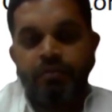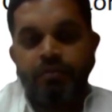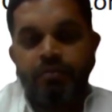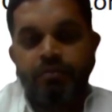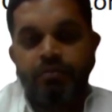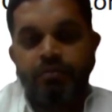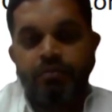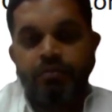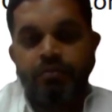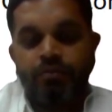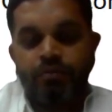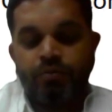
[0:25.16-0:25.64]

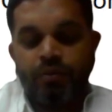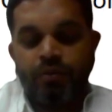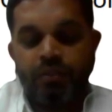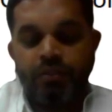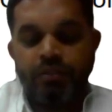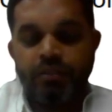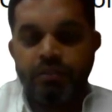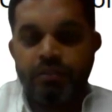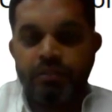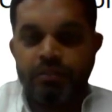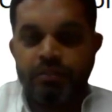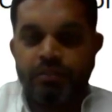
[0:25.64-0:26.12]
So what
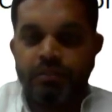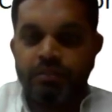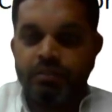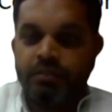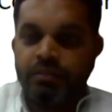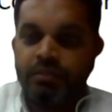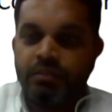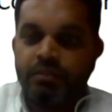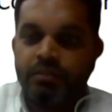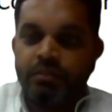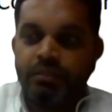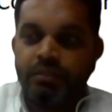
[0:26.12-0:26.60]
is
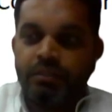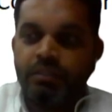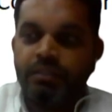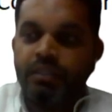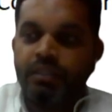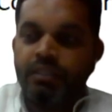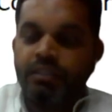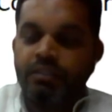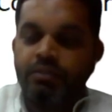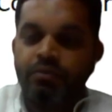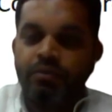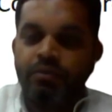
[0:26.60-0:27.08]

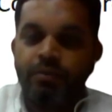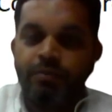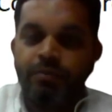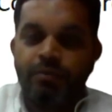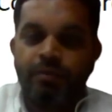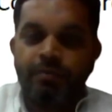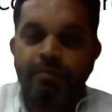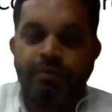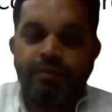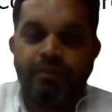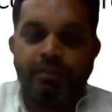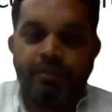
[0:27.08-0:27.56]
intellectual
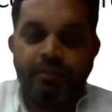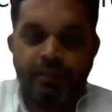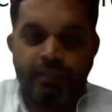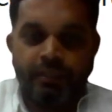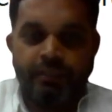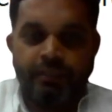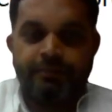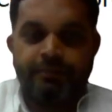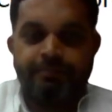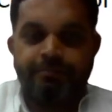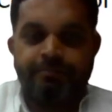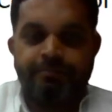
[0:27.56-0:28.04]
property right?